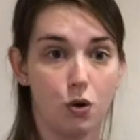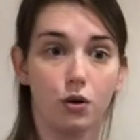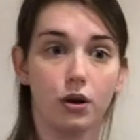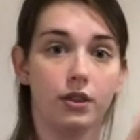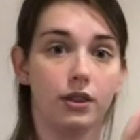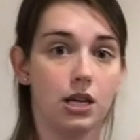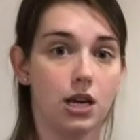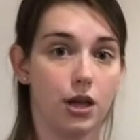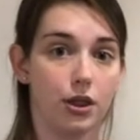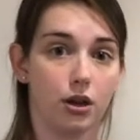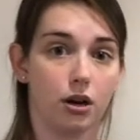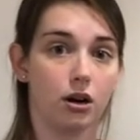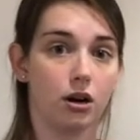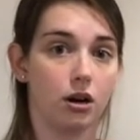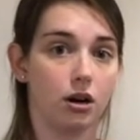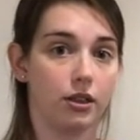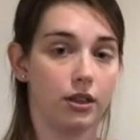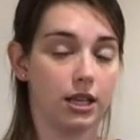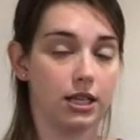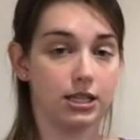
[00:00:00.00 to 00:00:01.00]
and the other
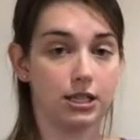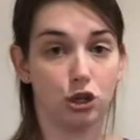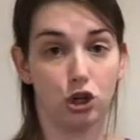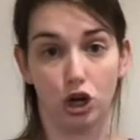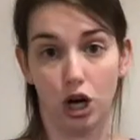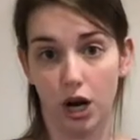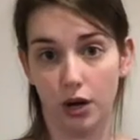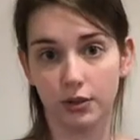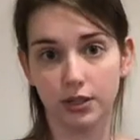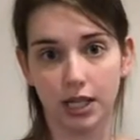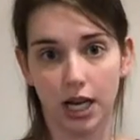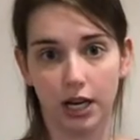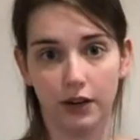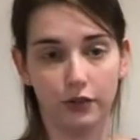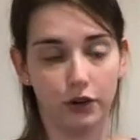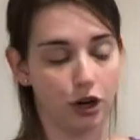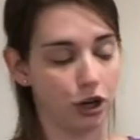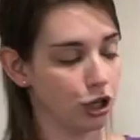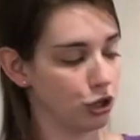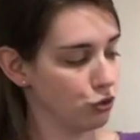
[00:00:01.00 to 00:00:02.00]
are things that are outside of
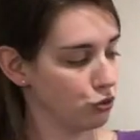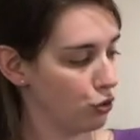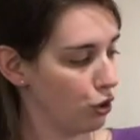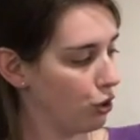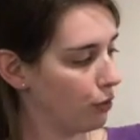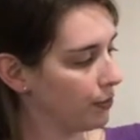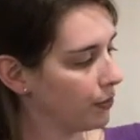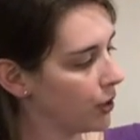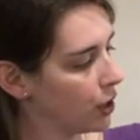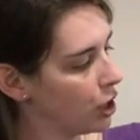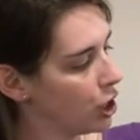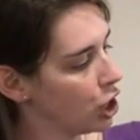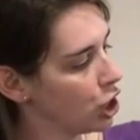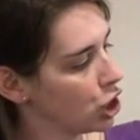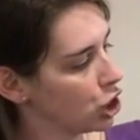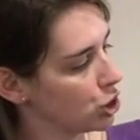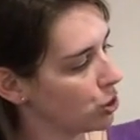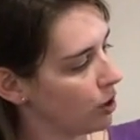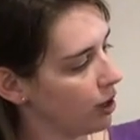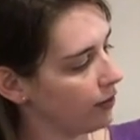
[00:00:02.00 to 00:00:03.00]
your control.
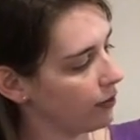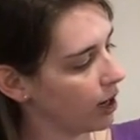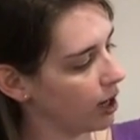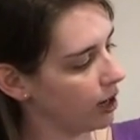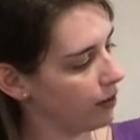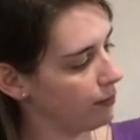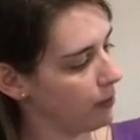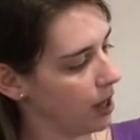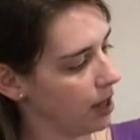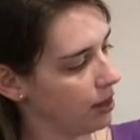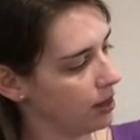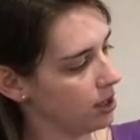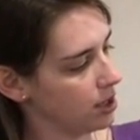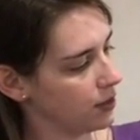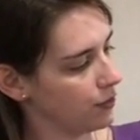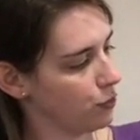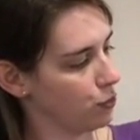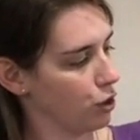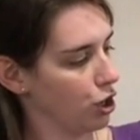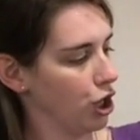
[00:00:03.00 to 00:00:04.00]
So I've kind of made this
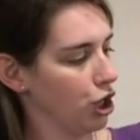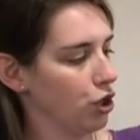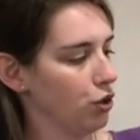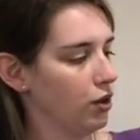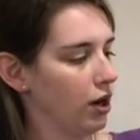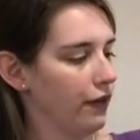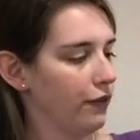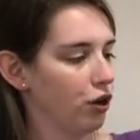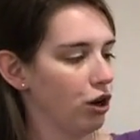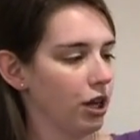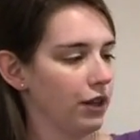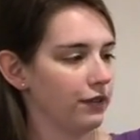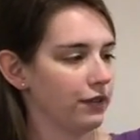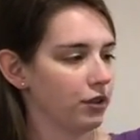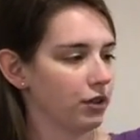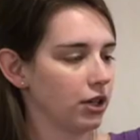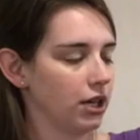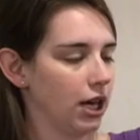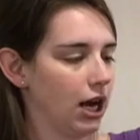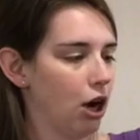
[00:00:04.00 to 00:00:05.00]
for you. I've already
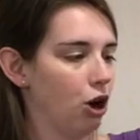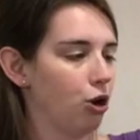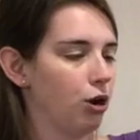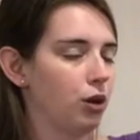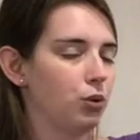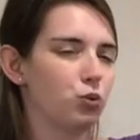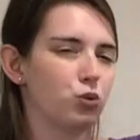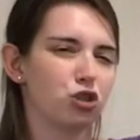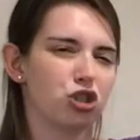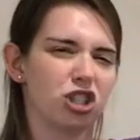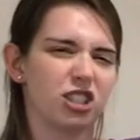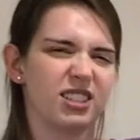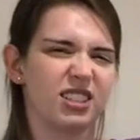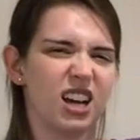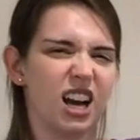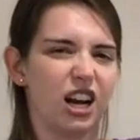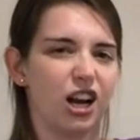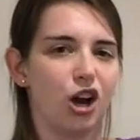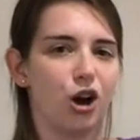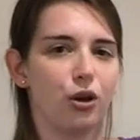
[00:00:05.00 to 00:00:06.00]
filled it out, and we'll just
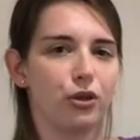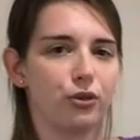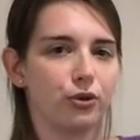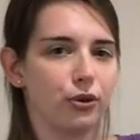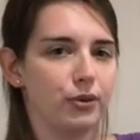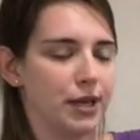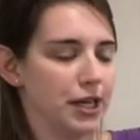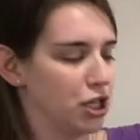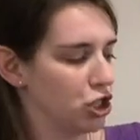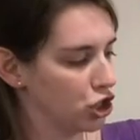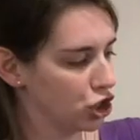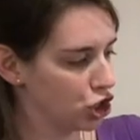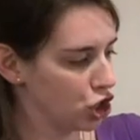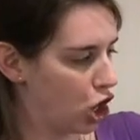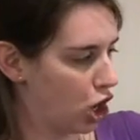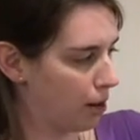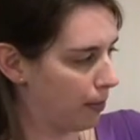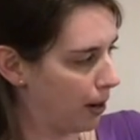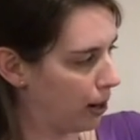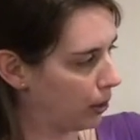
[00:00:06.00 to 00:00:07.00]
kind of go through each and
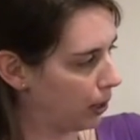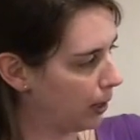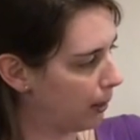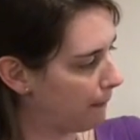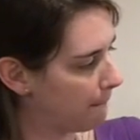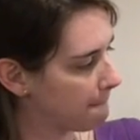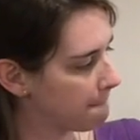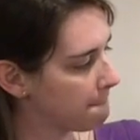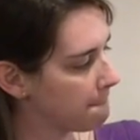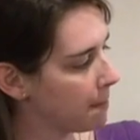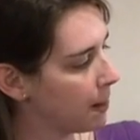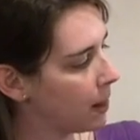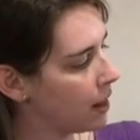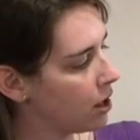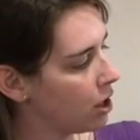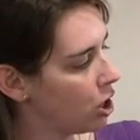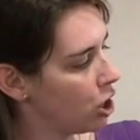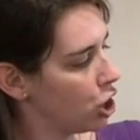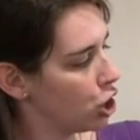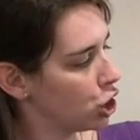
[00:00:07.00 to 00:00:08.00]
talk about it.
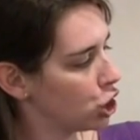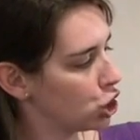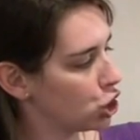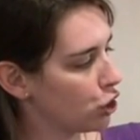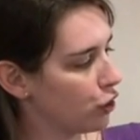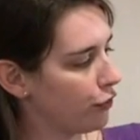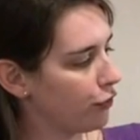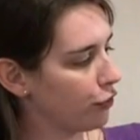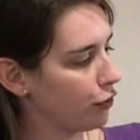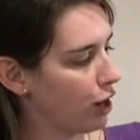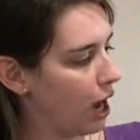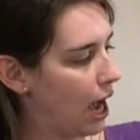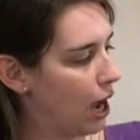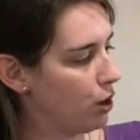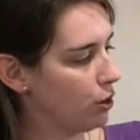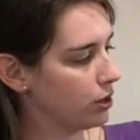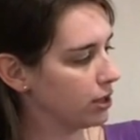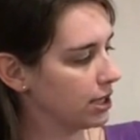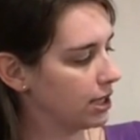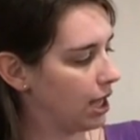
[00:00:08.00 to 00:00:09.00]
So for
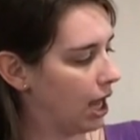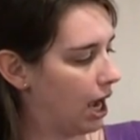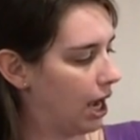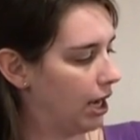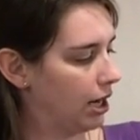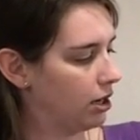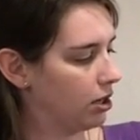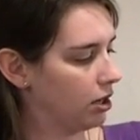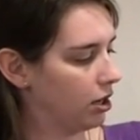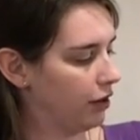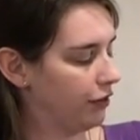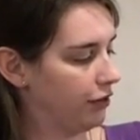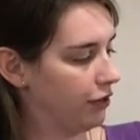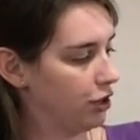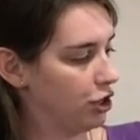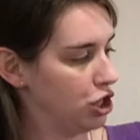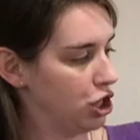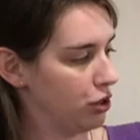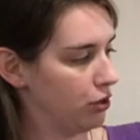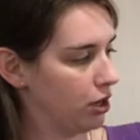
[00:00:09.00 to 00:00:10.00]
outside of the
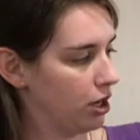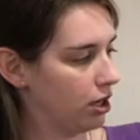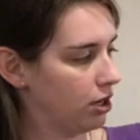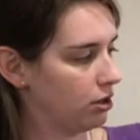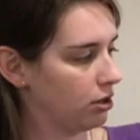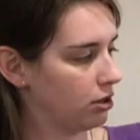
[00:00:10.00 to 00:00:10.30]
donut,